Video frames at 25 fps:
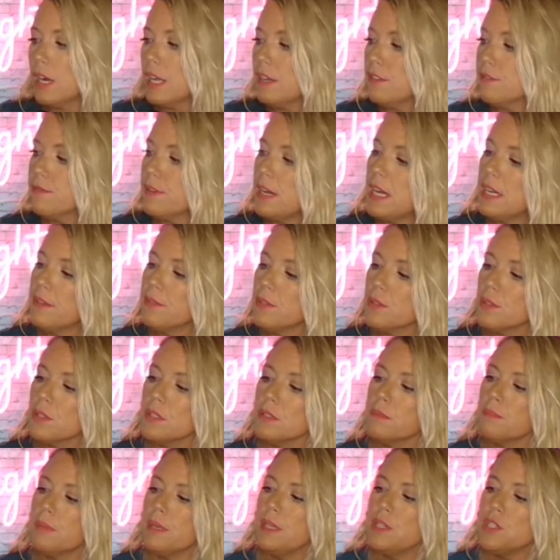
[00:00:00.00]
and
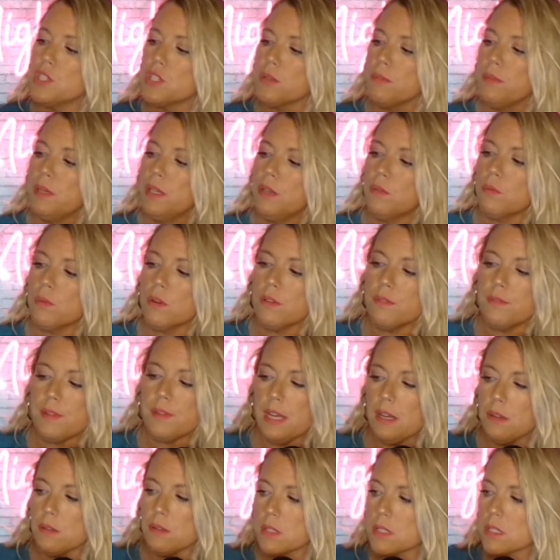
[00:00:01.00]
5-year-old Benjamin were
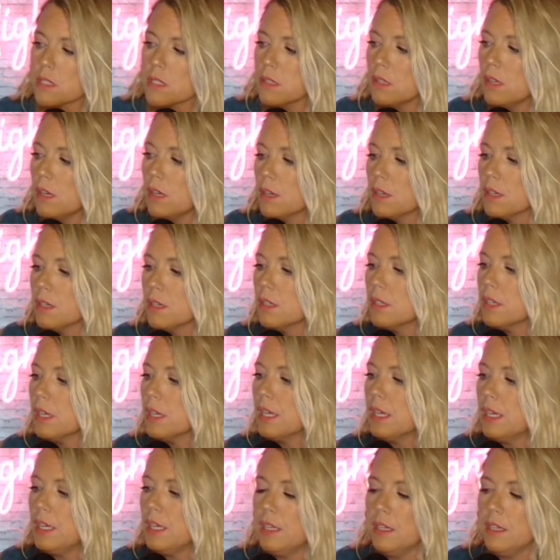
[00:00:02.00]
found slaughtered
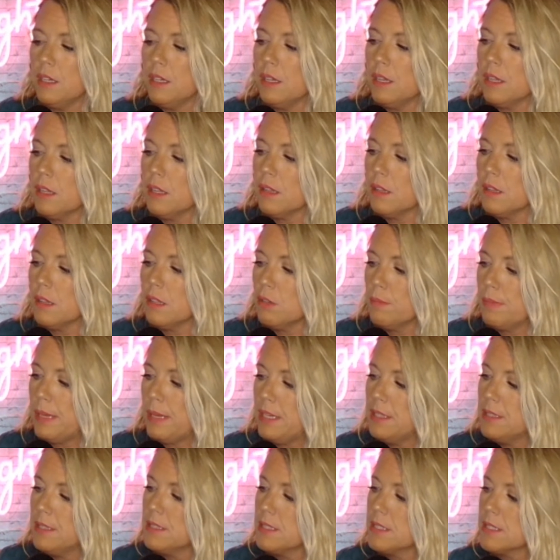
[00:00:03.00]
in their
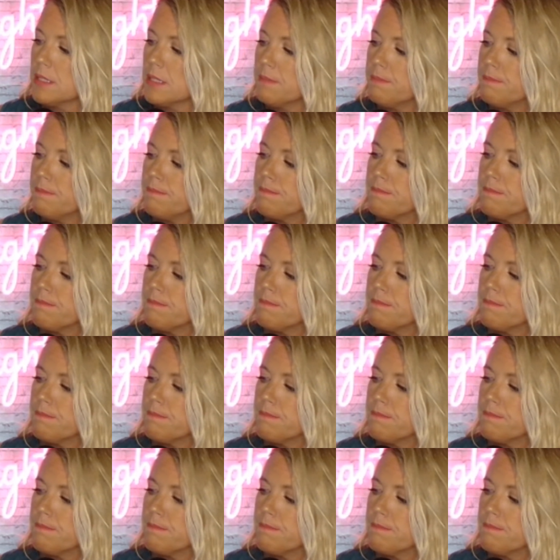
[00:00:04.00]
beds.